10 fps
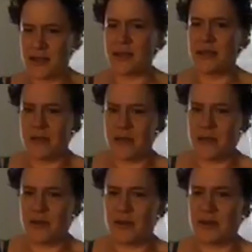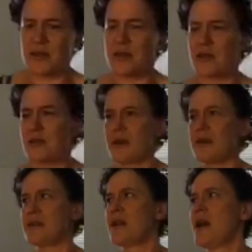is. She sure
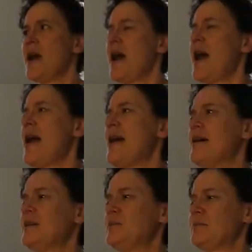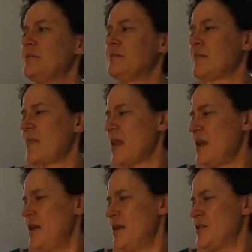is. And
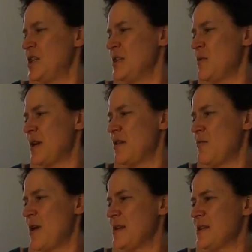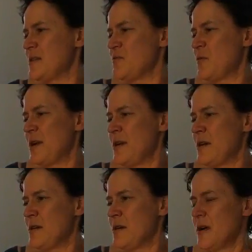she's one of the ones
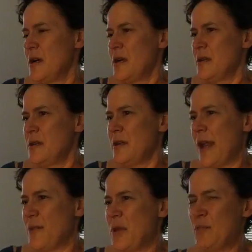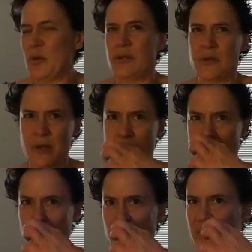where like people do a
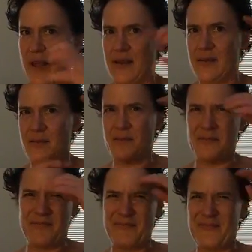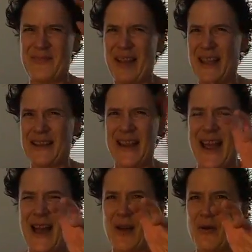lot of like
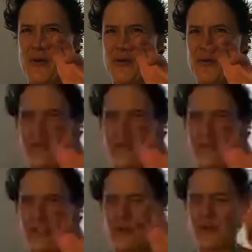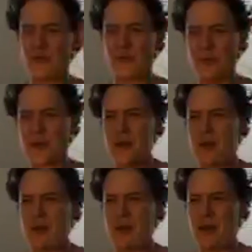now you can
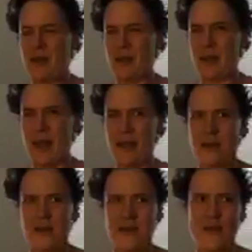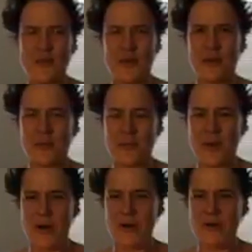really like
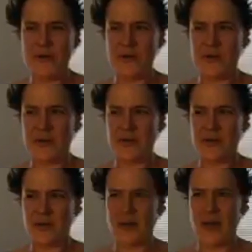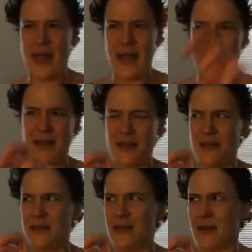superimpose
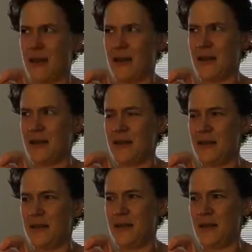heads on